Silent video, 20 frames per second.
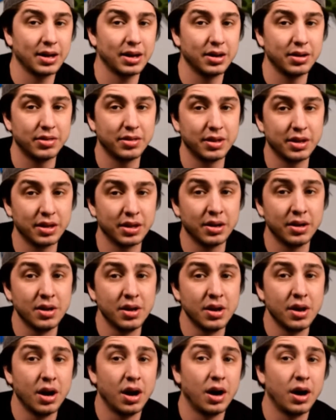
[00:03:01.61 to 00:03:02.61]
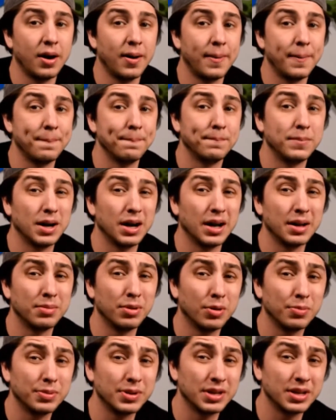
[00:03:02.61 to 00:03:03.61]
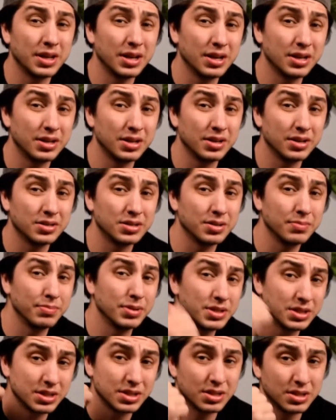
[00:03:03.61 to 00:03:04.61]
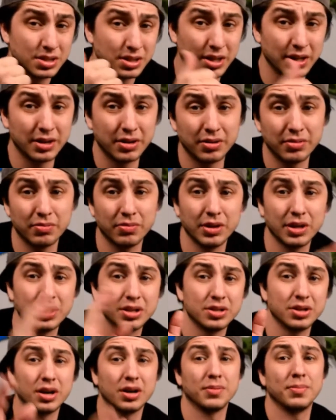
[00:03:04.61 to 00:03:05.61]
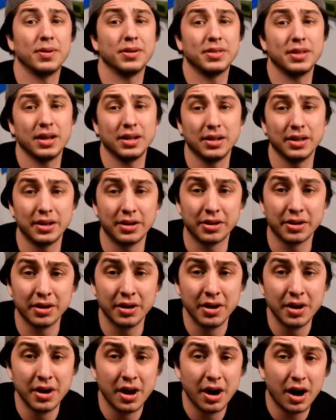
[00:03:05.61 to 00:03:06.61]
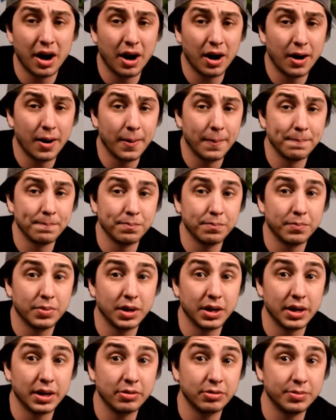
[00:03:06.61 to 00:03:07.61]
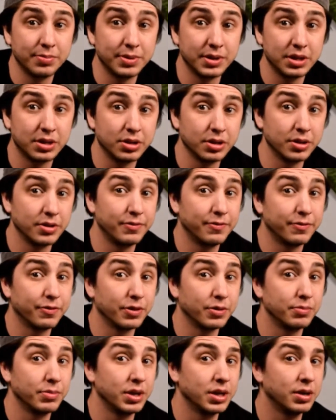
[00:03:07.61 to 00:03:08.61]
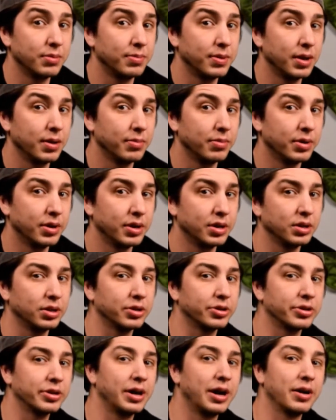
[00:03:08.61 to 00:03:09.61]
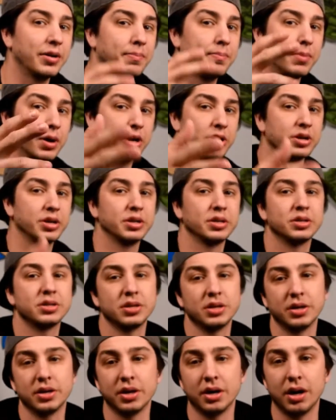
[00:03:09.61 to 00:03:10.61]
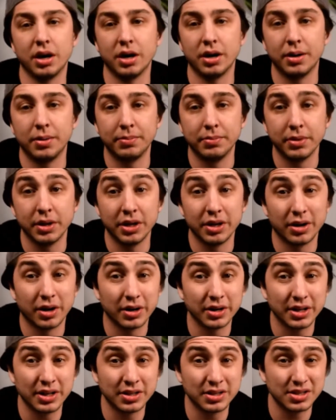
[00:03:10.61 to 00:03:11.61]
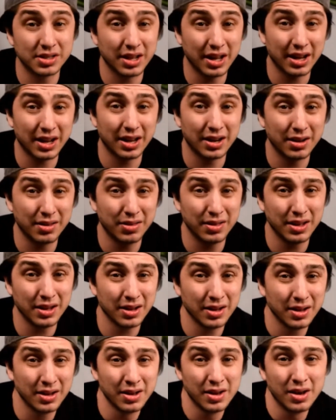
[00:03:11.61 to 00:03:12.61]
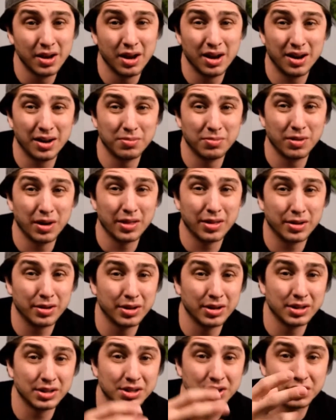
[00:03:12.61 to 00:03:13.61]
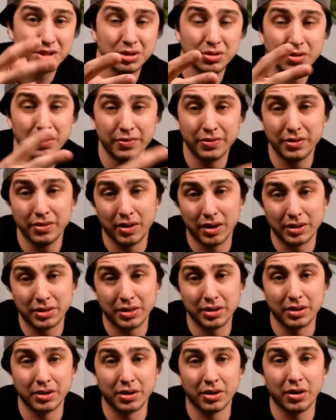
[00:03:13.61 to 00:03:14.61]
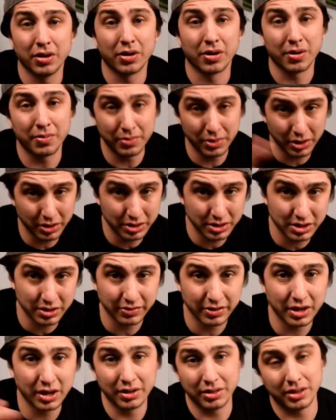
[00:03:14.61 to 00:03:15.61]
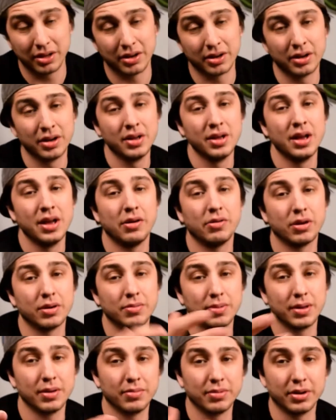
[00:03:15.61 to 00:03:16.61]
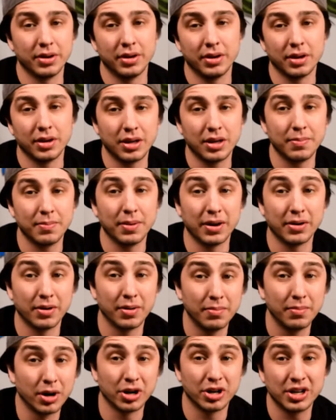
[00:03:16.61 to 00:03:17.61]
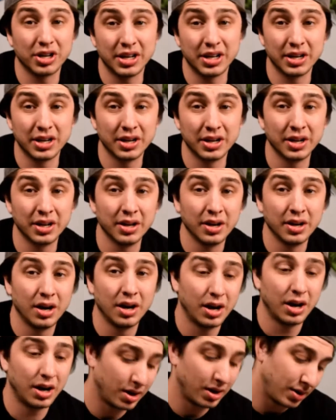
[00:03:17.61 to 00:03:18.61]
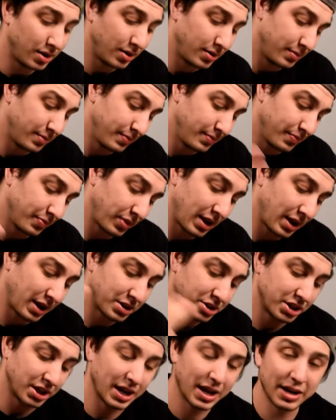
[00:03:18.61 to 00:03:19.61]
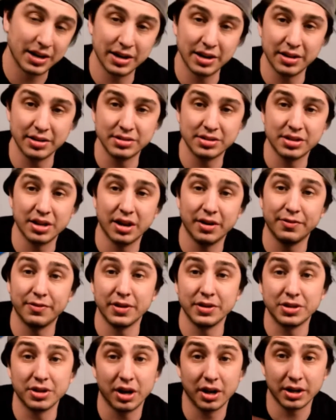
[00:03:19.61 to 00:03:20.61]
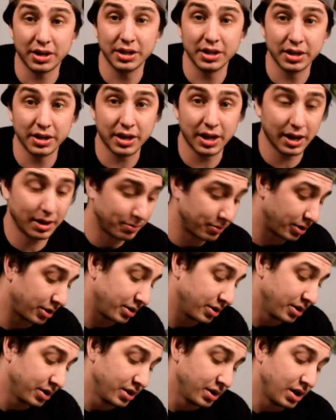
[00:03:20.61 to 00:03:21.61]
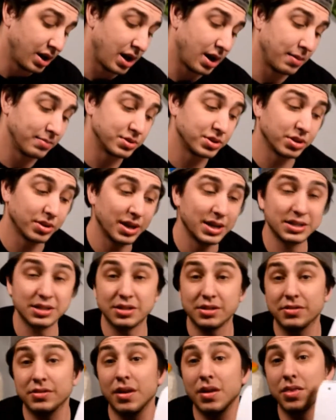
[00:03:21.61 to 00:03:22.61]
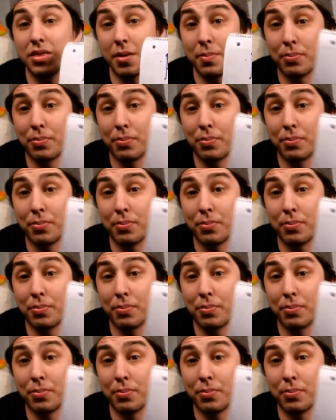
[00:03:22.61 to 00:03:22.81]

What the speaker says: kind of thing. But I'm hoping to get into some businesses later. We can talk about that later. But it would be good for me to be able to learn how to market to an audience, that kind of thing. Whether it's two of you out there or millions of you out there, I want to be able to get better at marketing, actually editing stuff and talking to camera. So that's the